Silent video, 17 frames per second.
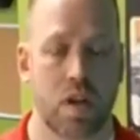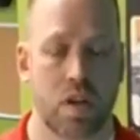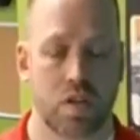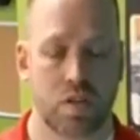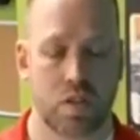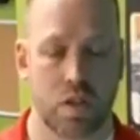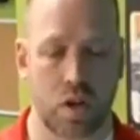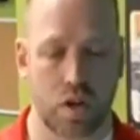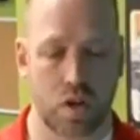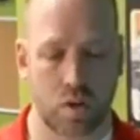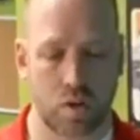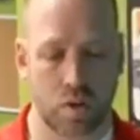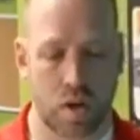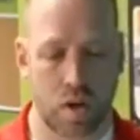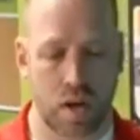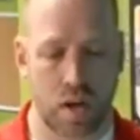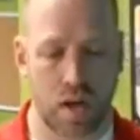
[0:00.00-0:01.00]

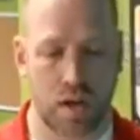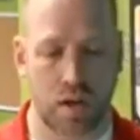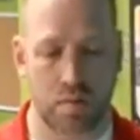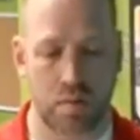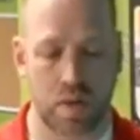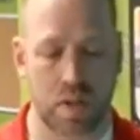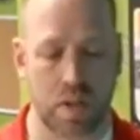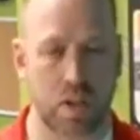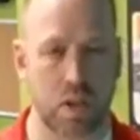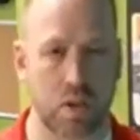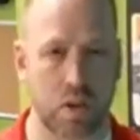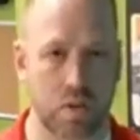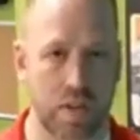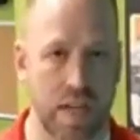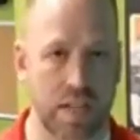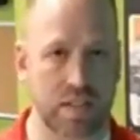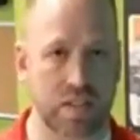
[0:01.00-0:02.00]
So, you
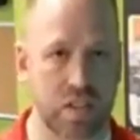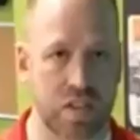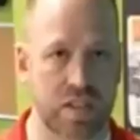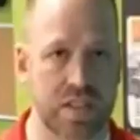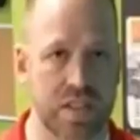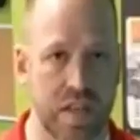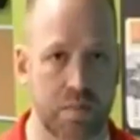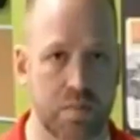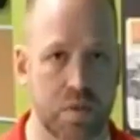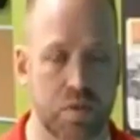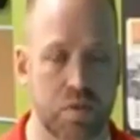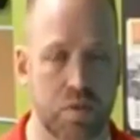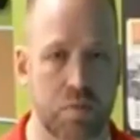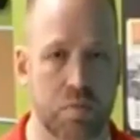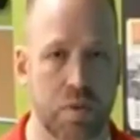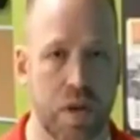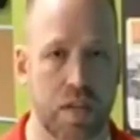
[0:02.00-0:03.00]
know, that's just step 2
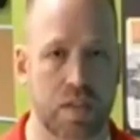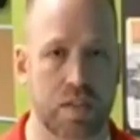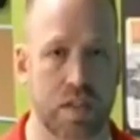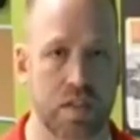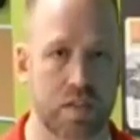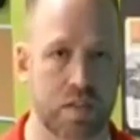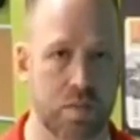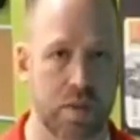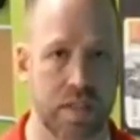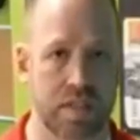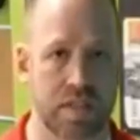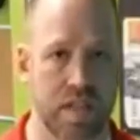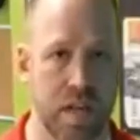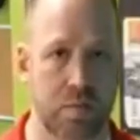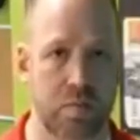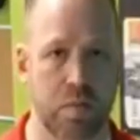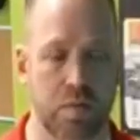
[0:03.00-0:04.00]
of the process. So we had
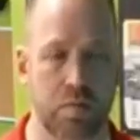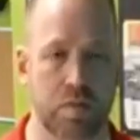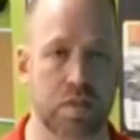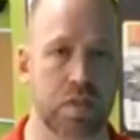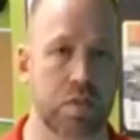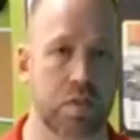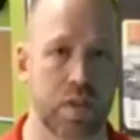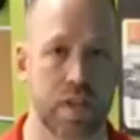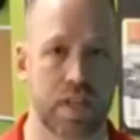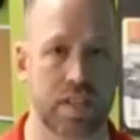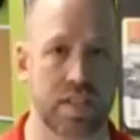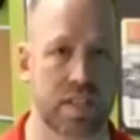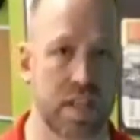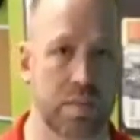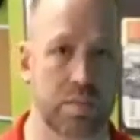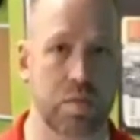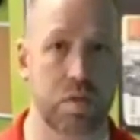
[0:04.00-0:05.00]
step 1 was the greeting,
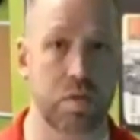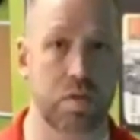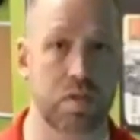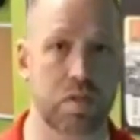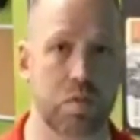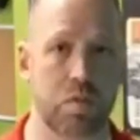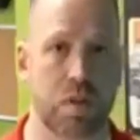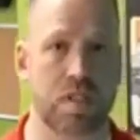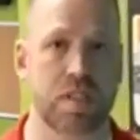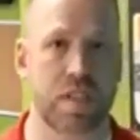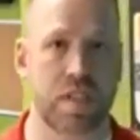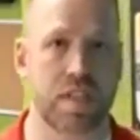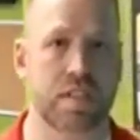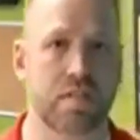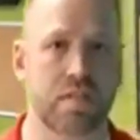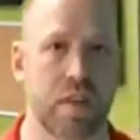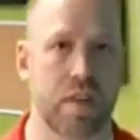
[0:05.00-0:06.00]
step 2 is the wants and
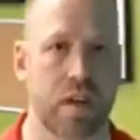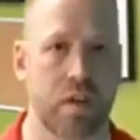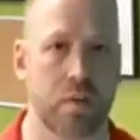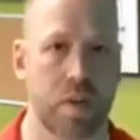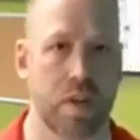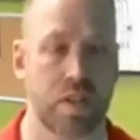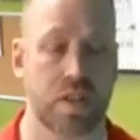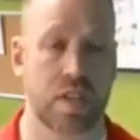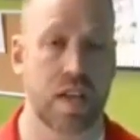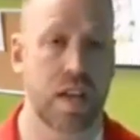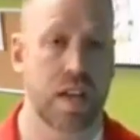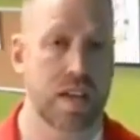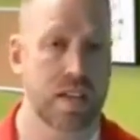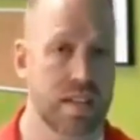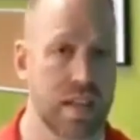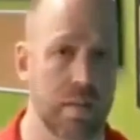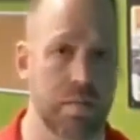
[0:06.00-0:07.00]
needs evaluation.
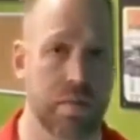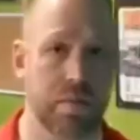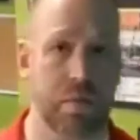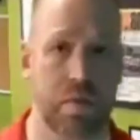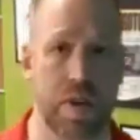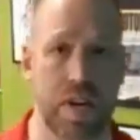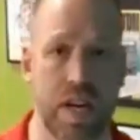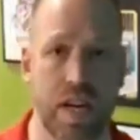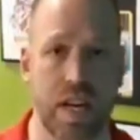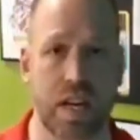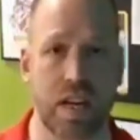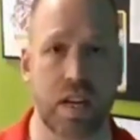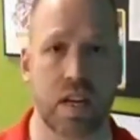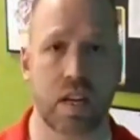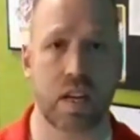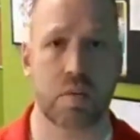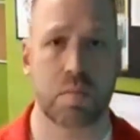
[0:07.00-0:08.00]
Step
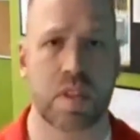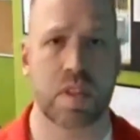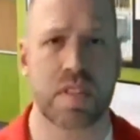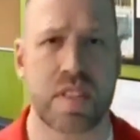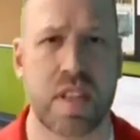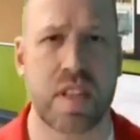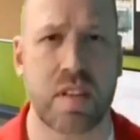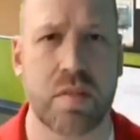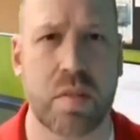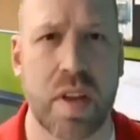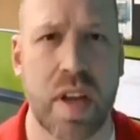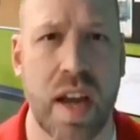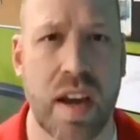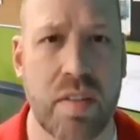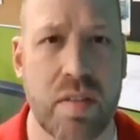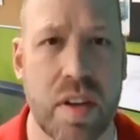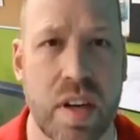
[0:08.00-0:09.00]
3, and I'm going to see if we
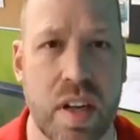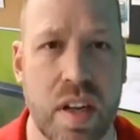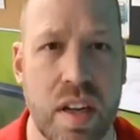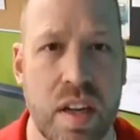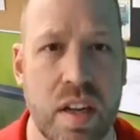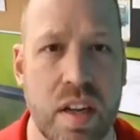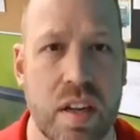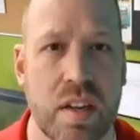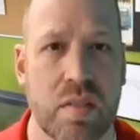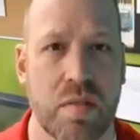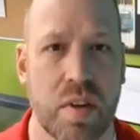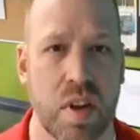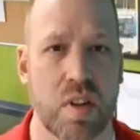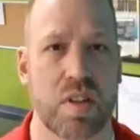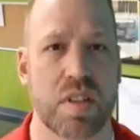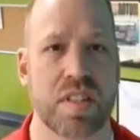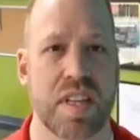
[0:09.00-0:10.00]
have any.
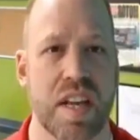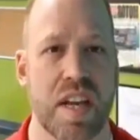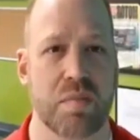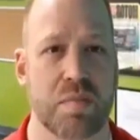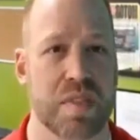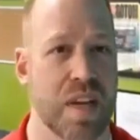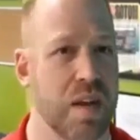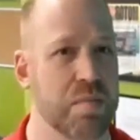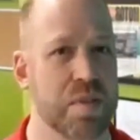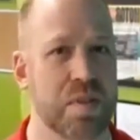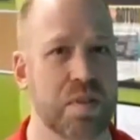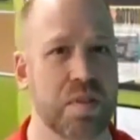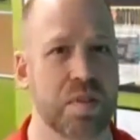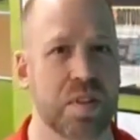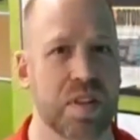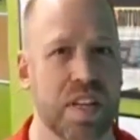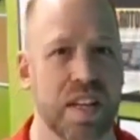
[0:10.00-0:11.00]
Follow the steps,
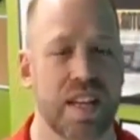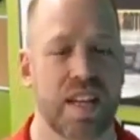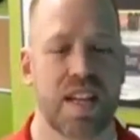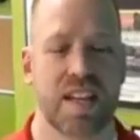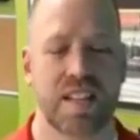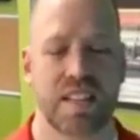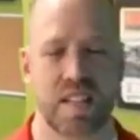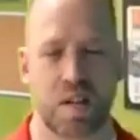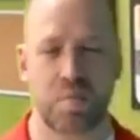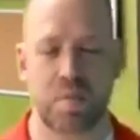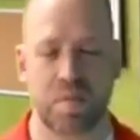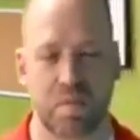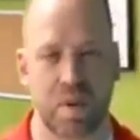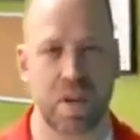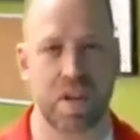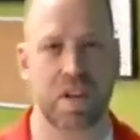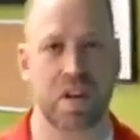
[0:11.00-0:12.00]
absolutely. Step
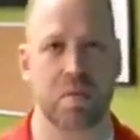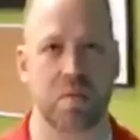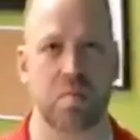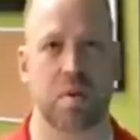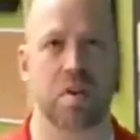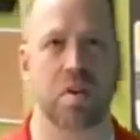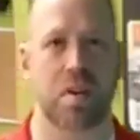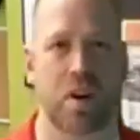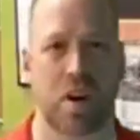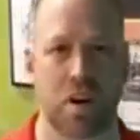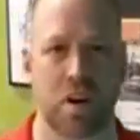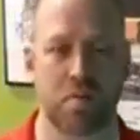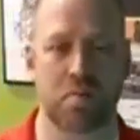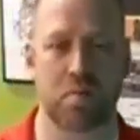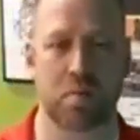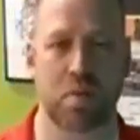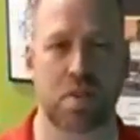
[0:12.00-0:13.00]
3 in our
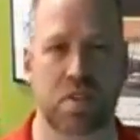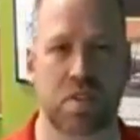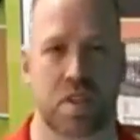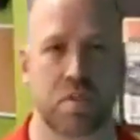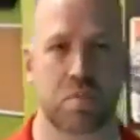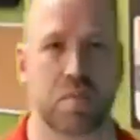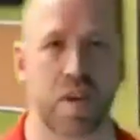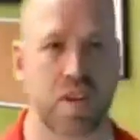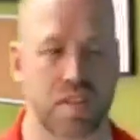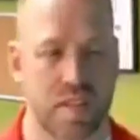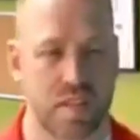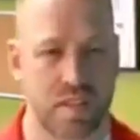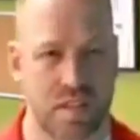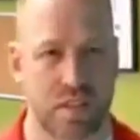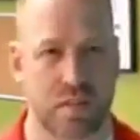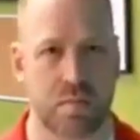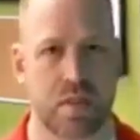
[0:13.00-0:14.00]
portion of the process
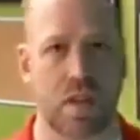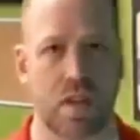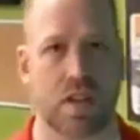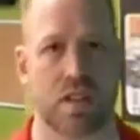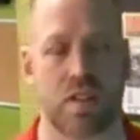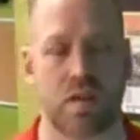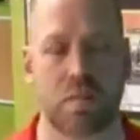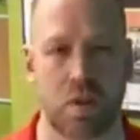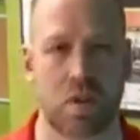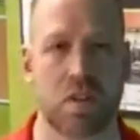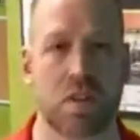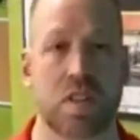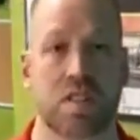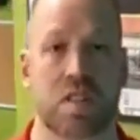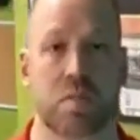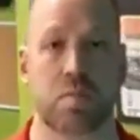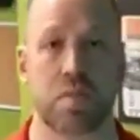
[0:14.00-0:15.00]
here at McCloskey Motors
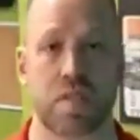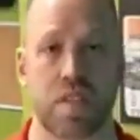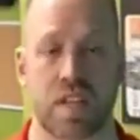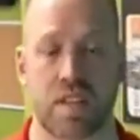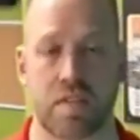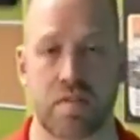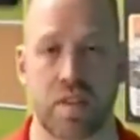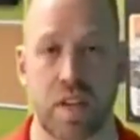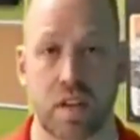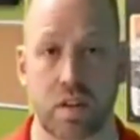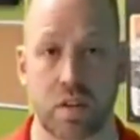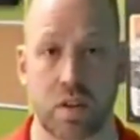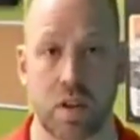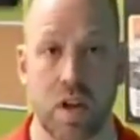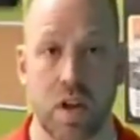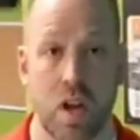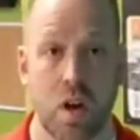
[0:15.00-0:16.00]
is to present the
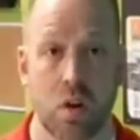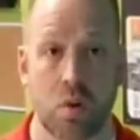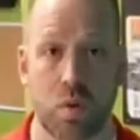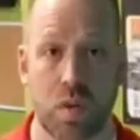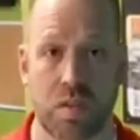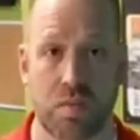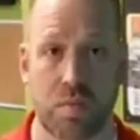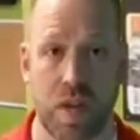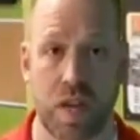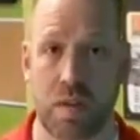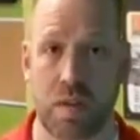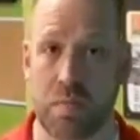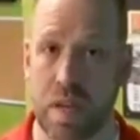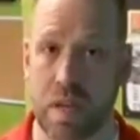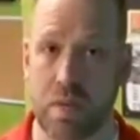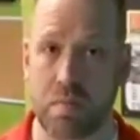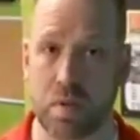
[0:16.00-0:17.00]
vehicle, which many
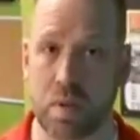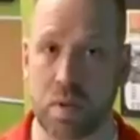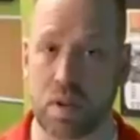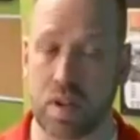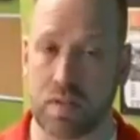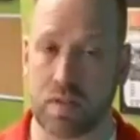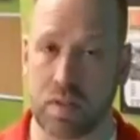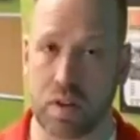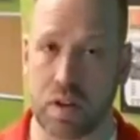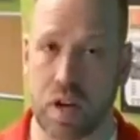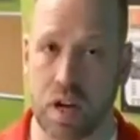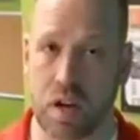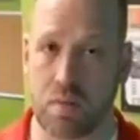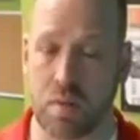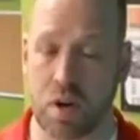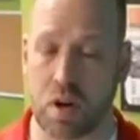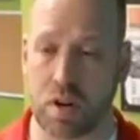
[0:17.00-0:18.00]
people, if you're in
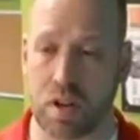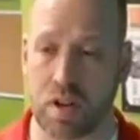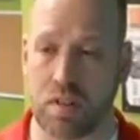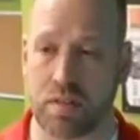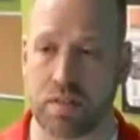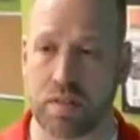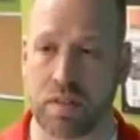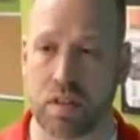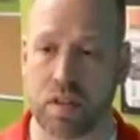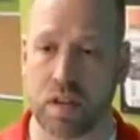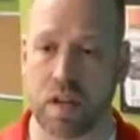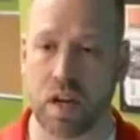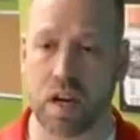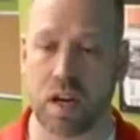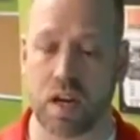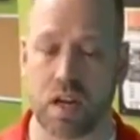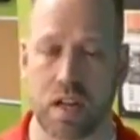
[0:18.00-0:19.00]
automotive,
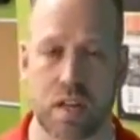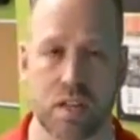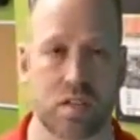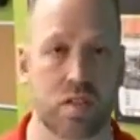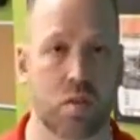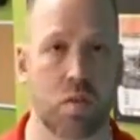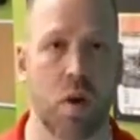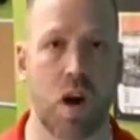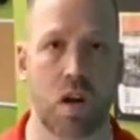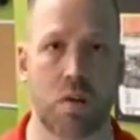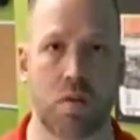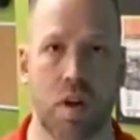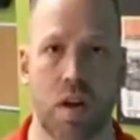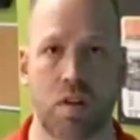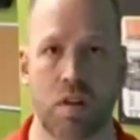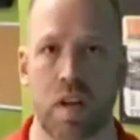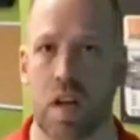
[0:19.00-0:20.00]
it's the walk
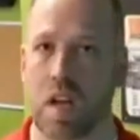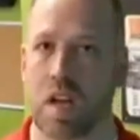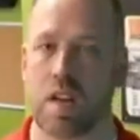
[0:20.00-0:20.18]
around.